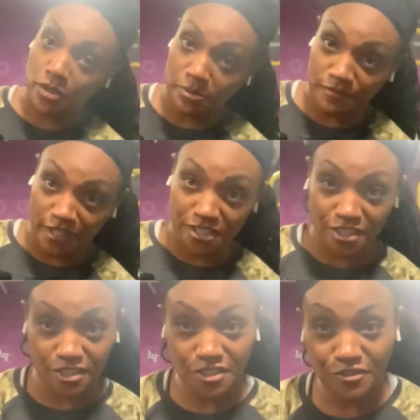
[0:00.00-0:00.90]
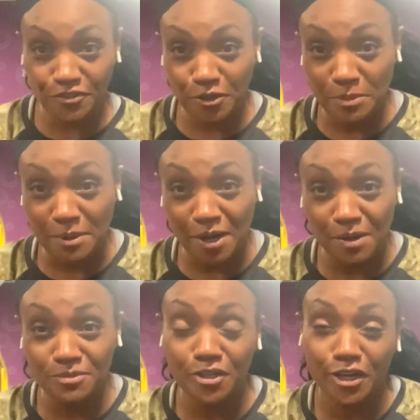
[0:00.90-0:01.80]
hip flexors. If you're a
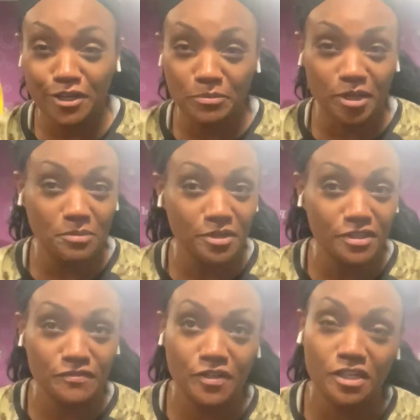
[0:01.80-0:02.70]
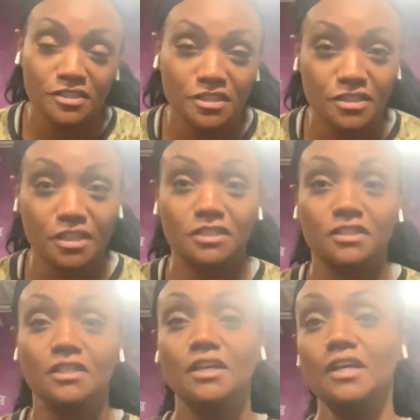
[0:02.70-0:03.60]
mom, you carry the baby, if you have a C-section,